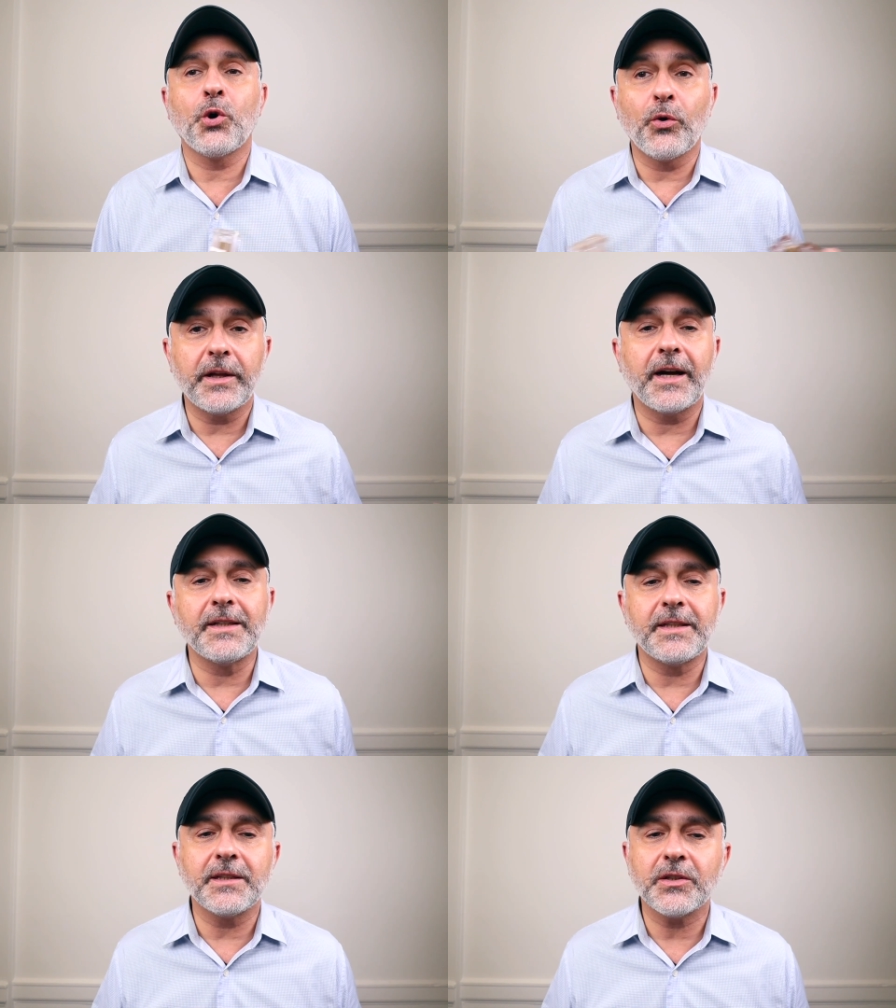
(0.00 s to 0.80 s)
totally
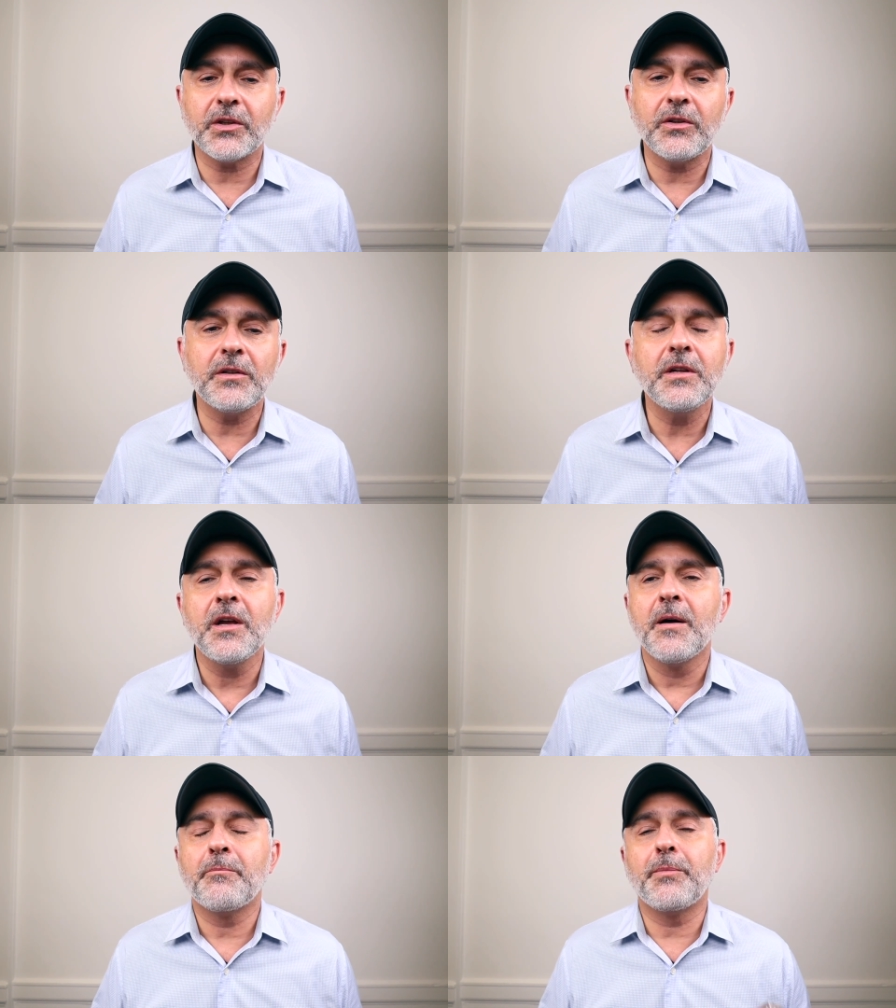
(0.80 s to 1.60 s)
identical,
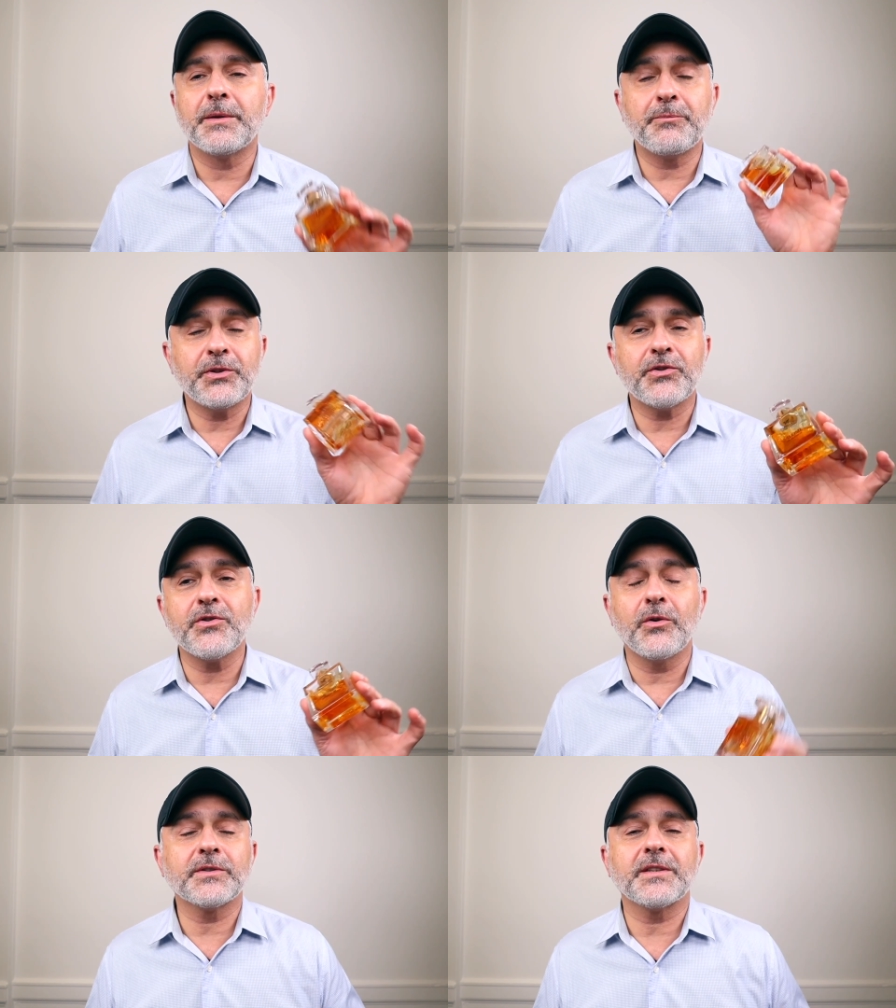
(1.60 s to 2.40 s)
but put your
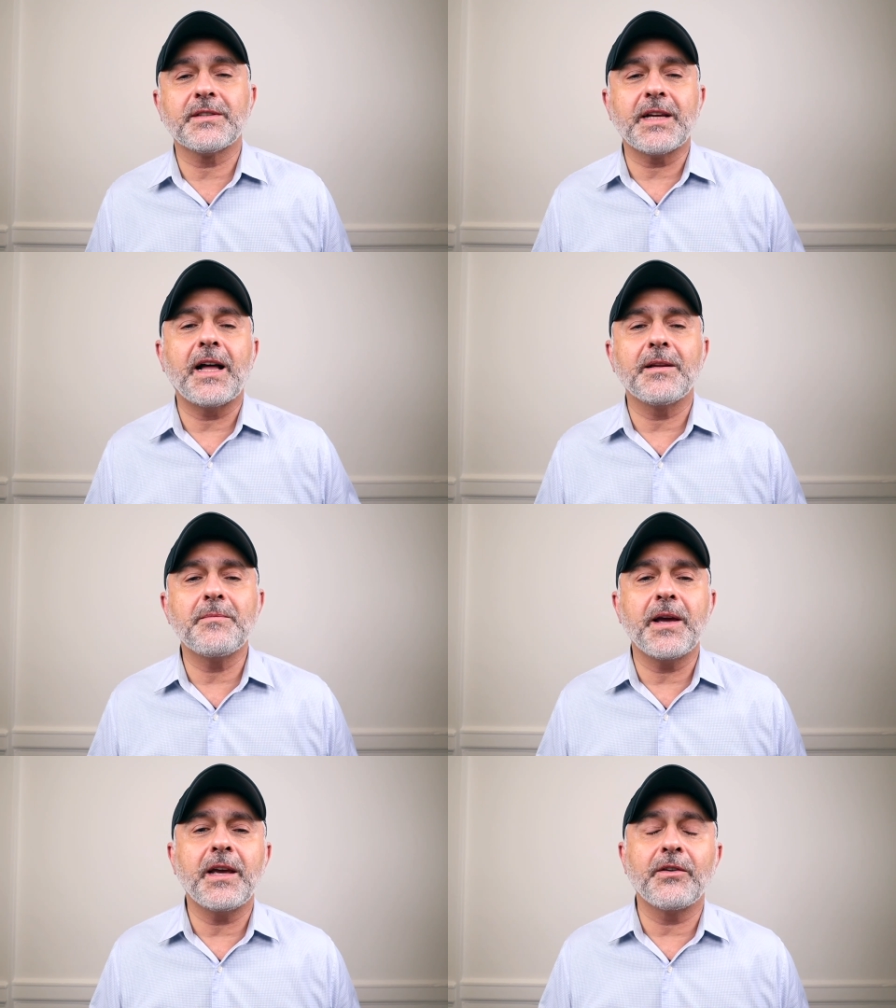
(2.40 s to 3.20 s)
nose on
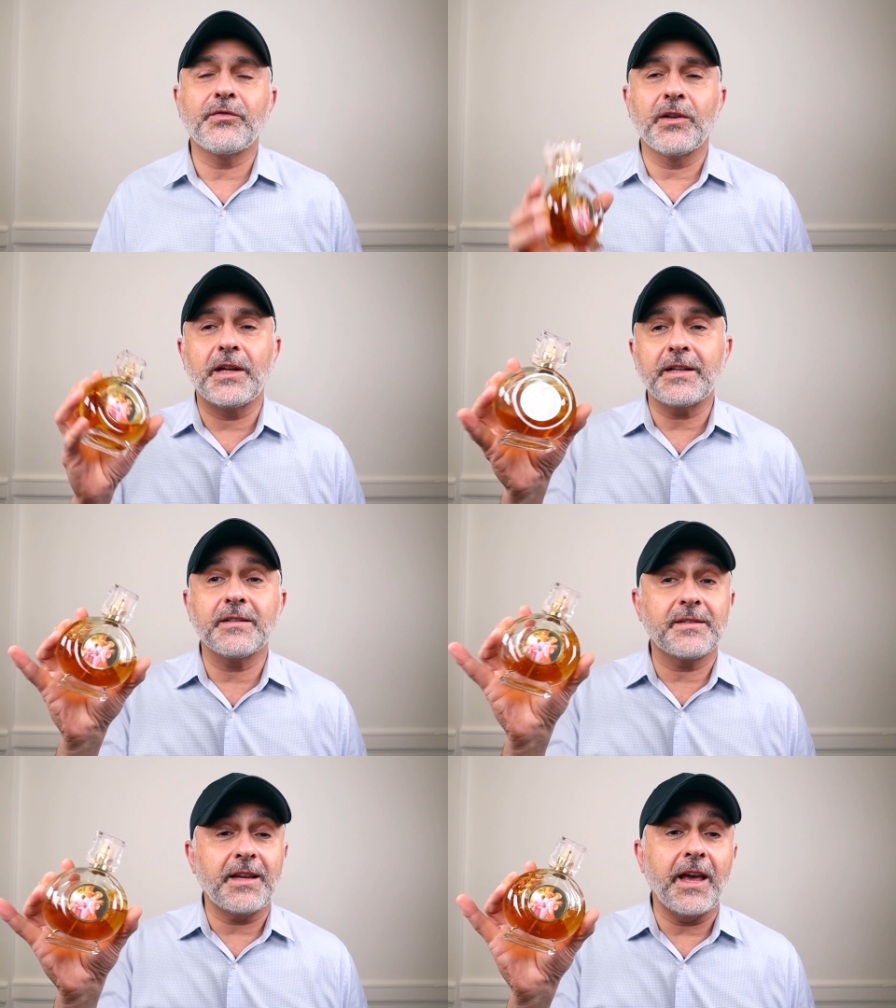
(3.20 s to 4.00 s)
Salome if you like the
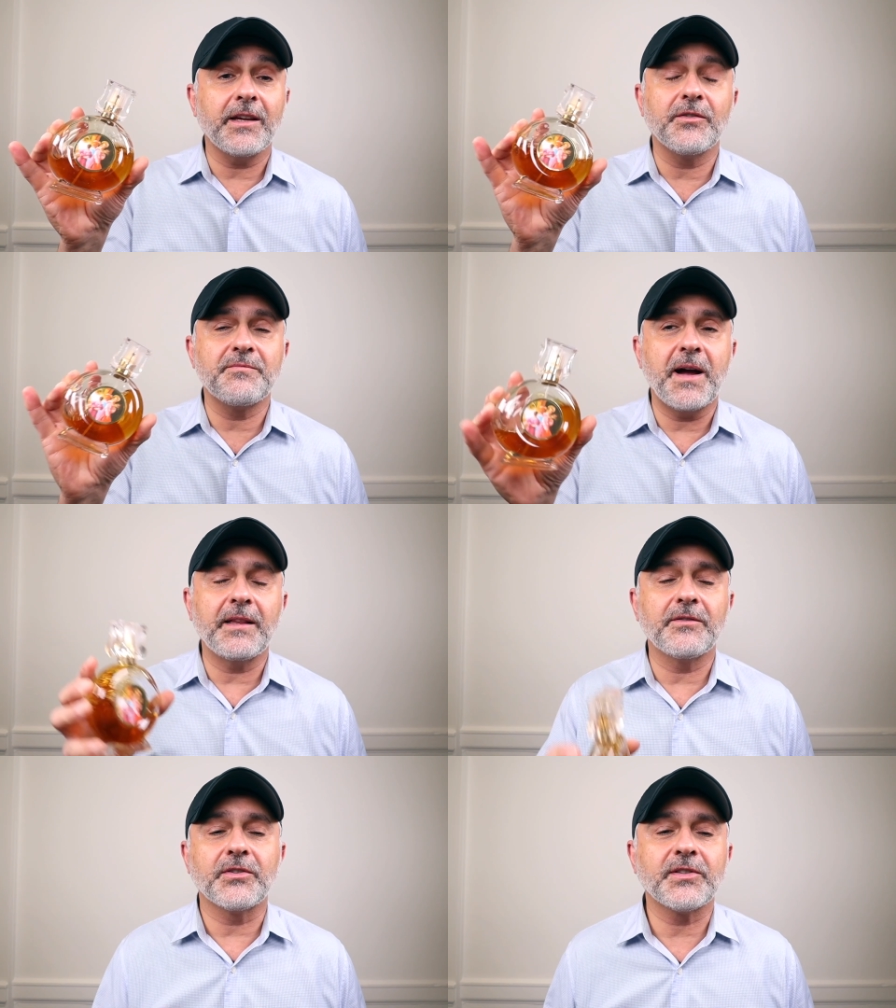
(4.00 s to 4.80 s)
skank of
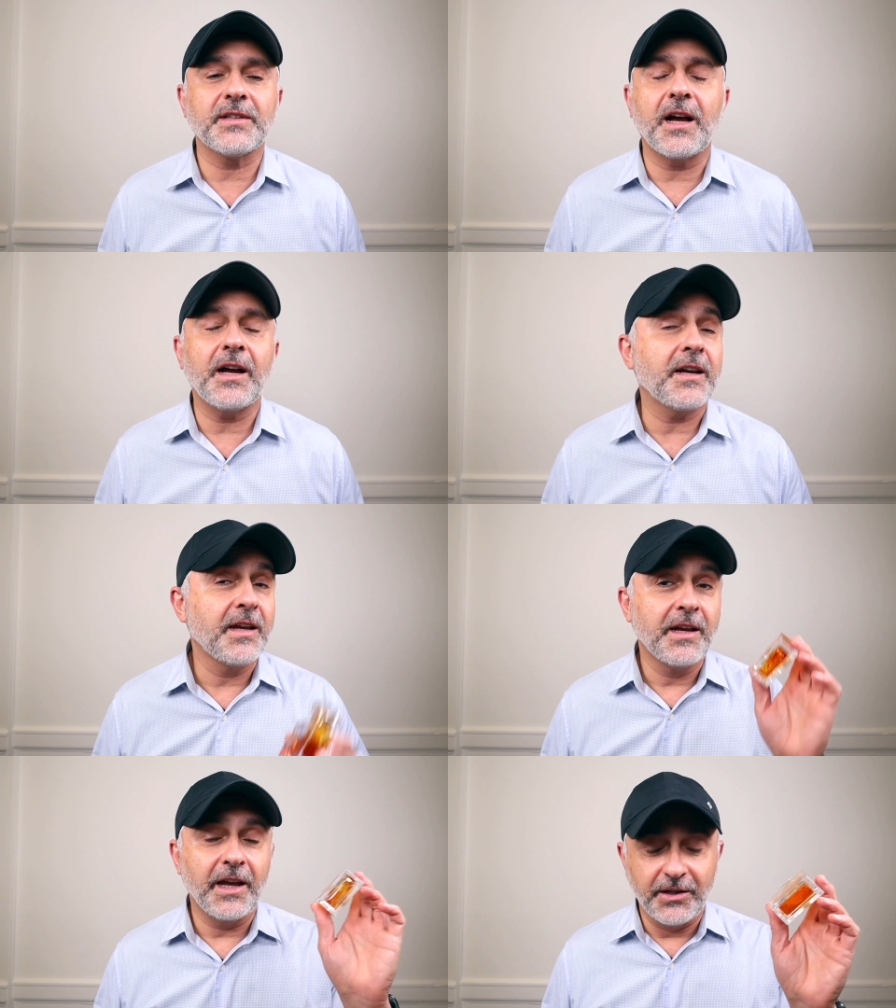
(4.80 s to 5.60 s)
Bal a Versailles,
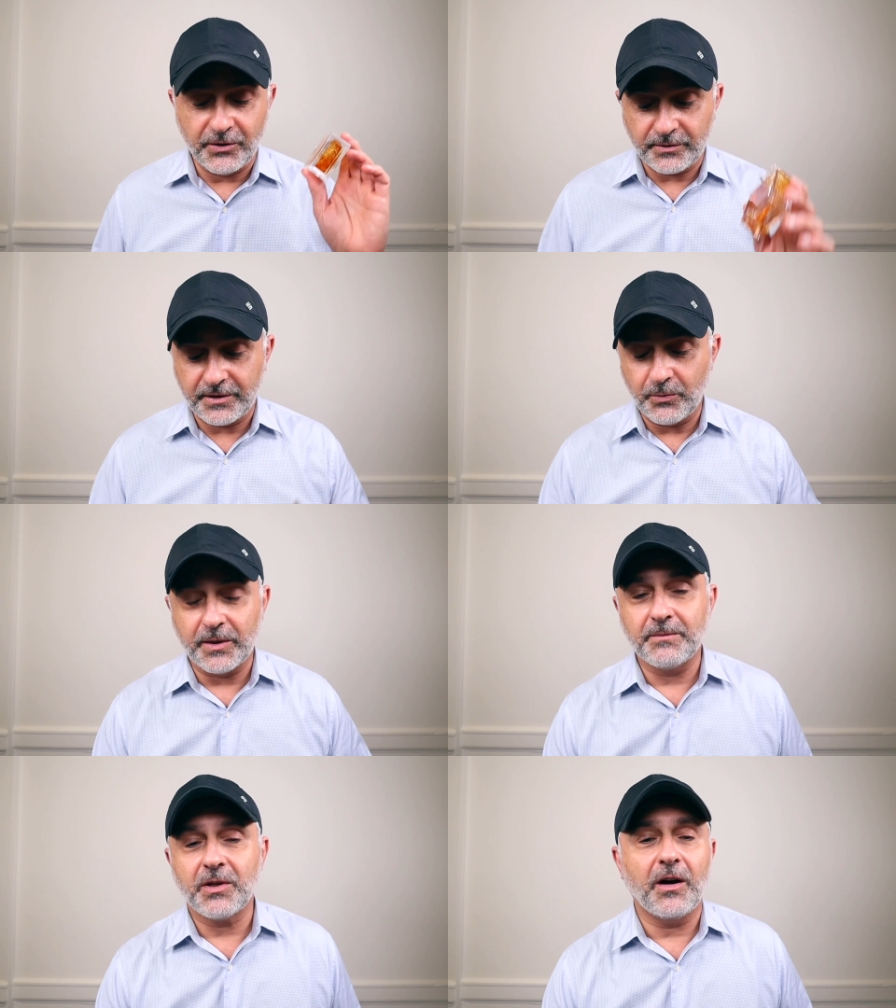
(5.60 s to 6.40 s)
and you'll see what
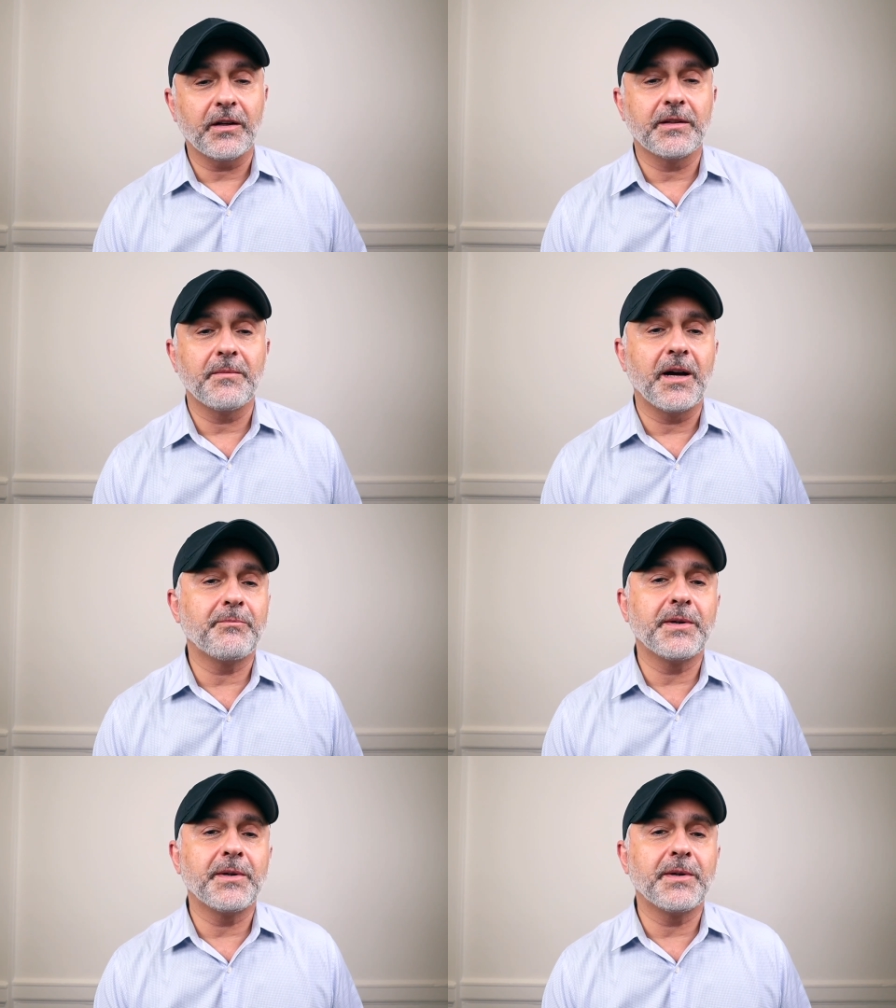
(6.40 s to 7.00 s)
I'm talking about.